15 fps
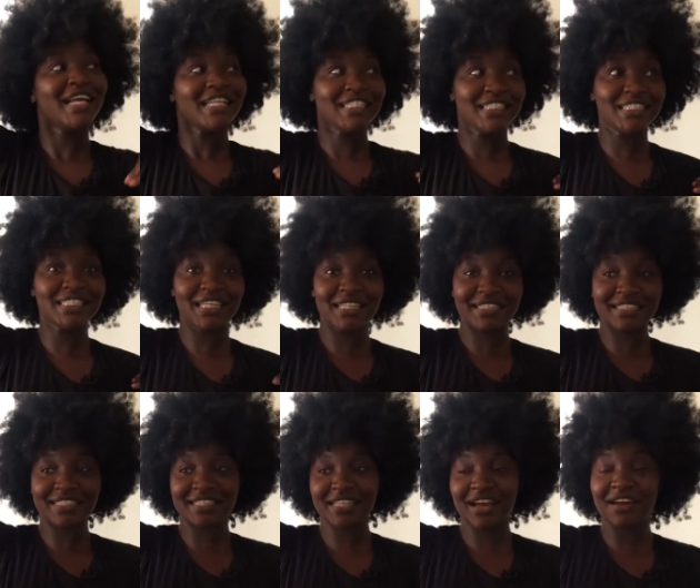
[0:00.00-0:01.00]
Yes,
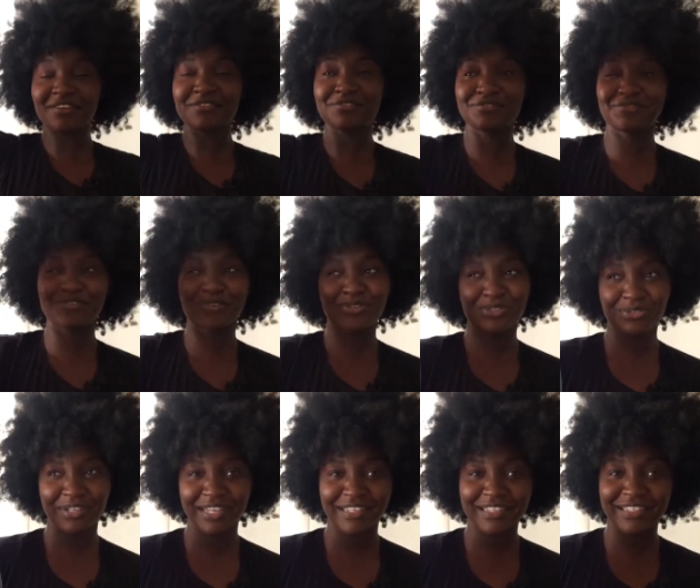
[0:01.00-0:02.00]

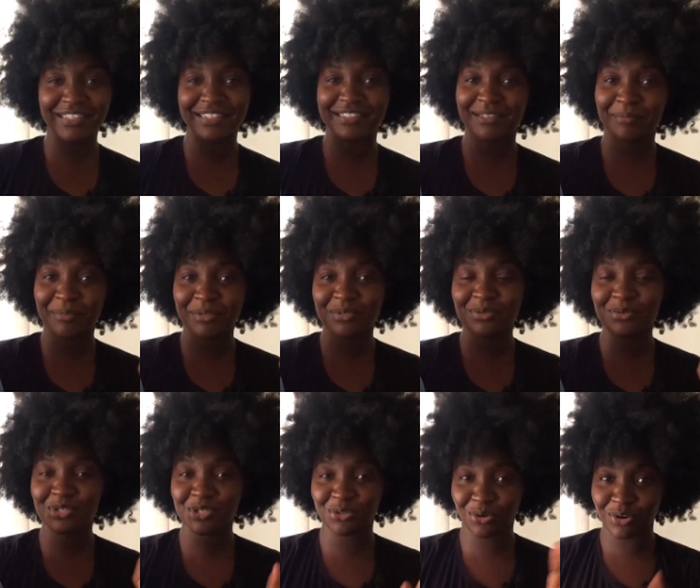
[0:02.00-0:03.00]
unfortunately it's a bit too
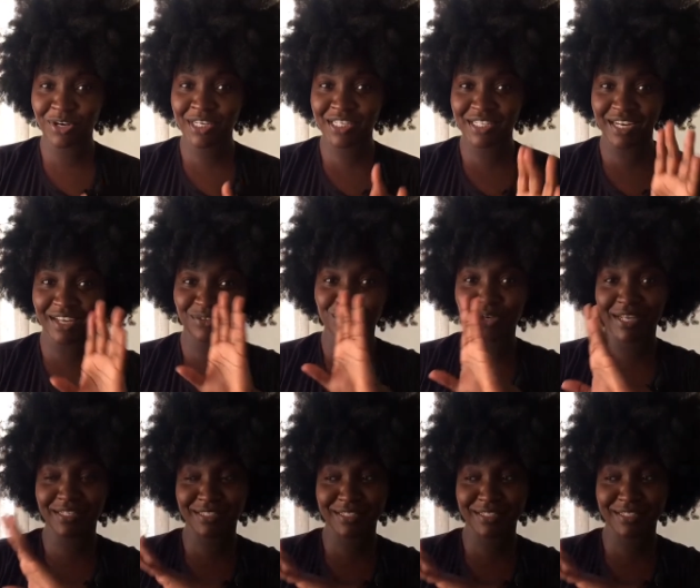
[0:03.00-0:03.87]
short, as you can